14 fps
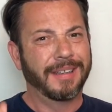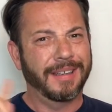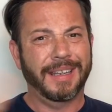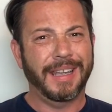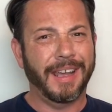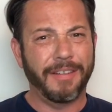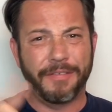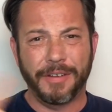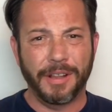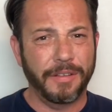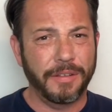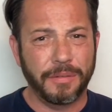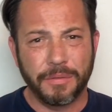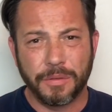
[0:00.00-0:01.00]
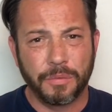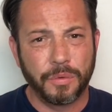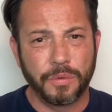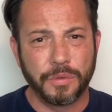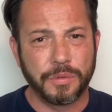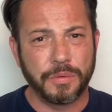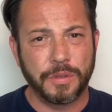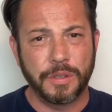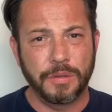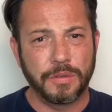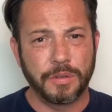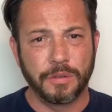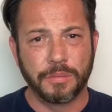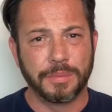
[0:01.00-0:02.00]
You got to follow the, the rules with
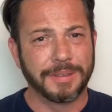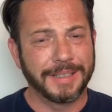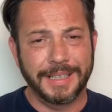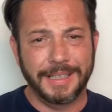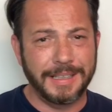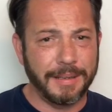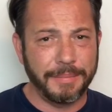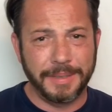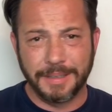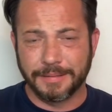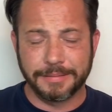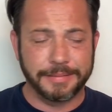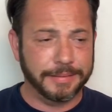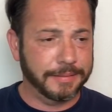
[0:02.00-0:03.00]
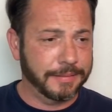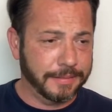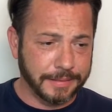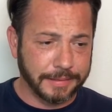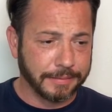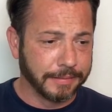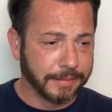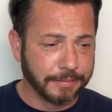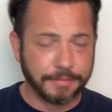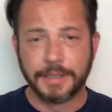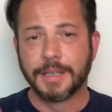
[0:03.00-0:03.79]
YouTube. It is, I mean, I don't know.